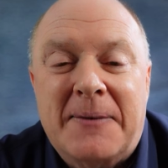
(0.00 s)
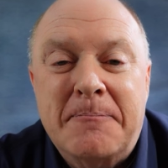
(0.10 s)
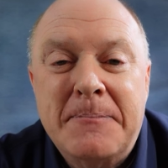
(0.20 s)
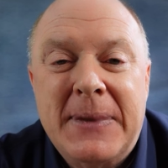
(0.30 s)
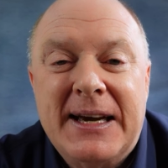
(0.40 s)

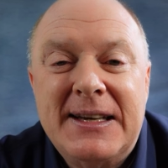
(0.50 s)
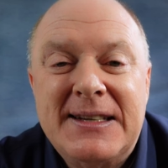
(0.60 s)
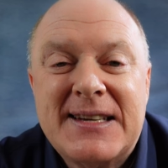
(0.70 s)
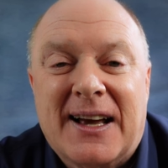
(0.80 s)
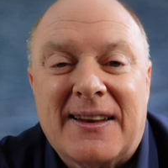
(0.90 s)

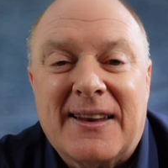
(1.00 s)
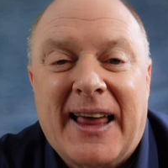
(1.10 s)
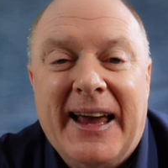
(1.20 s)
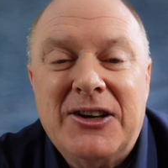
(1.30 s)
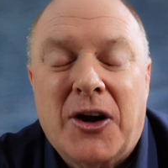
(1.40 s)
mid to
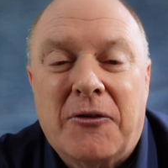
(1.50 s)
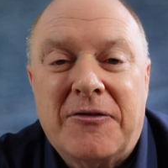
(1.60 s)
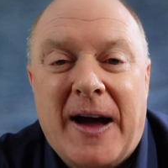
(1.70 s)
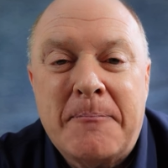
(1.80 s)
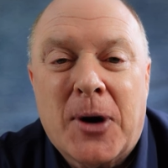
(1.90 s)
late
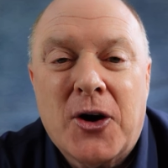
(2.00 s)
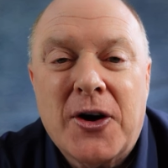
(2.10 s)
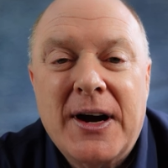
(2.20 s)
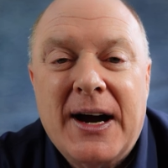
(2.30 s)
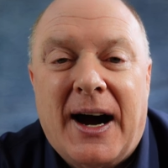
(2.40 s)
November.